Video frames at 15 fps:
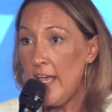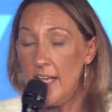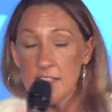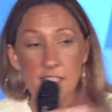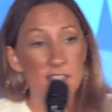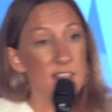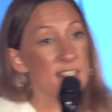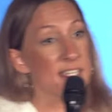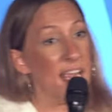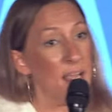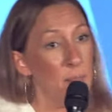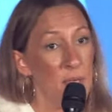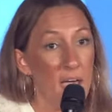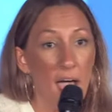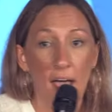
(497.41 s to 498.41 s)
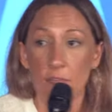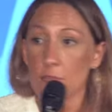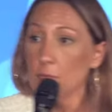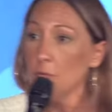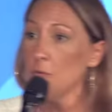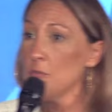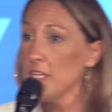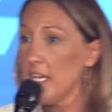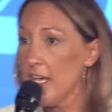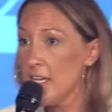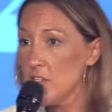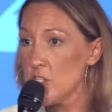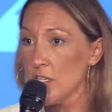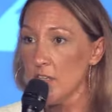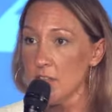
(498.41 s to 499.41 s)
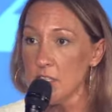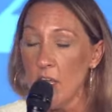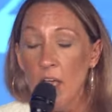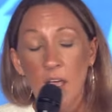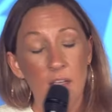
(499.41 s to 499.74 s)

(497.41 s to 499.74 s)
It's the same God through the ages.